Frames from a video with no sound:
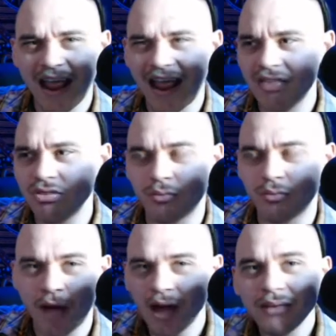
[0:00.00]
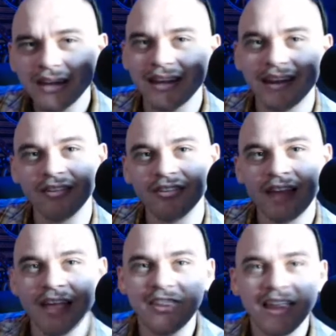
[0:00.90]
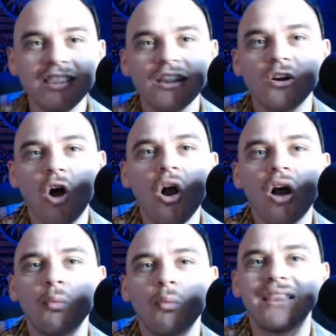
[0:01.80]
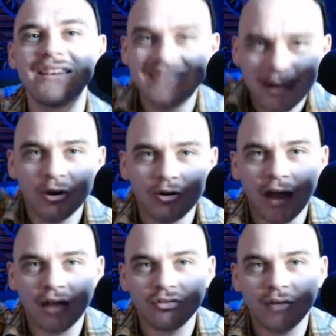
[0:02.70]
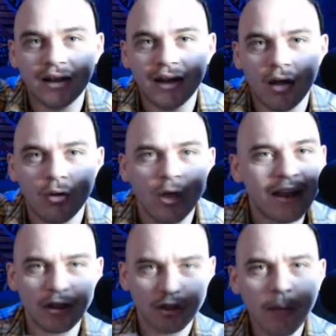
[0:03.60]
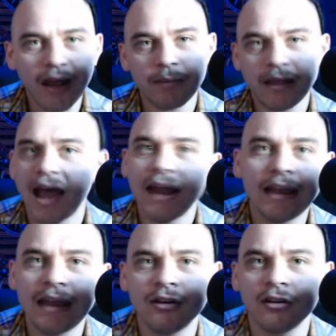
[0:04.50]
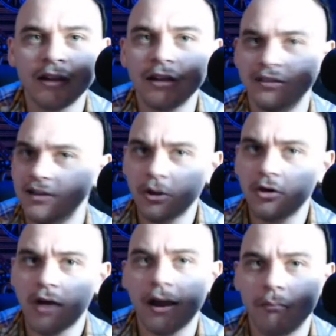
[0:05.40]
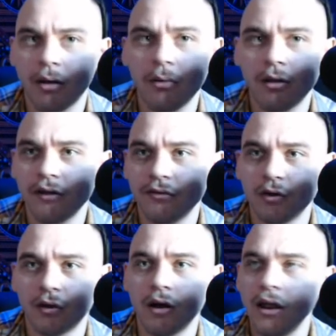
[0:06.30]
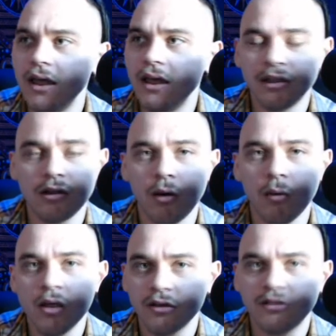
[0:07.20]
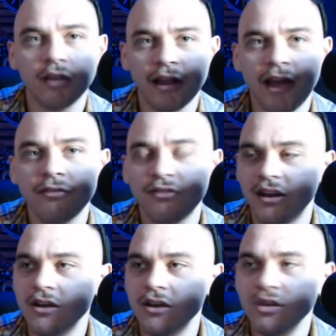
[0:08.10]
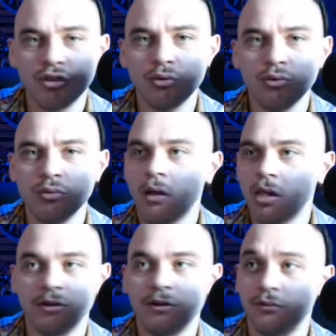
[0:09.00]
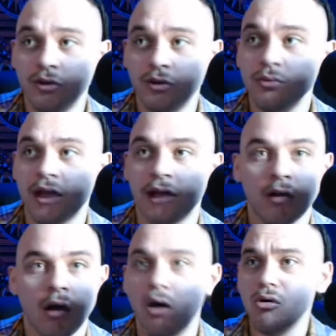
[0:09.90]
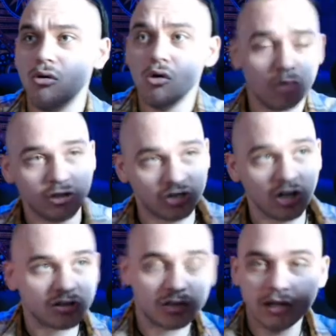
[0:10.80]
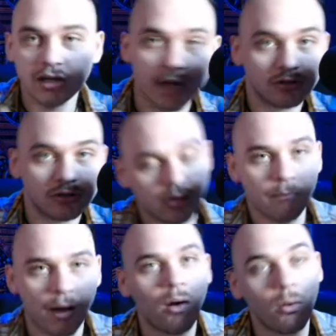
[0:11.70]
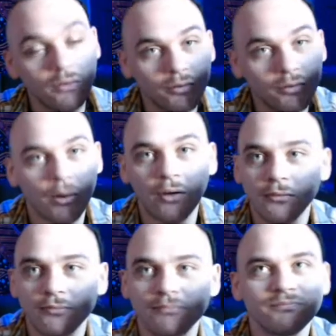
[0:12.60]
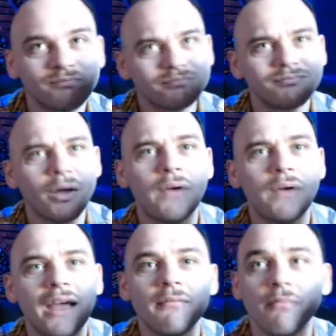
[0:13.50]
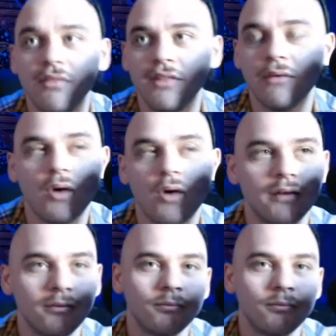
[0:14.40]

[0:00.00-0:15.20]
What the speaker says: and the Republicans than there are with Democrats right now. Now, you might be hiding in your little Democratic bubble if you're, you know, to the left and you view that, oh, we just need to get Trump out. Well, okay, then what?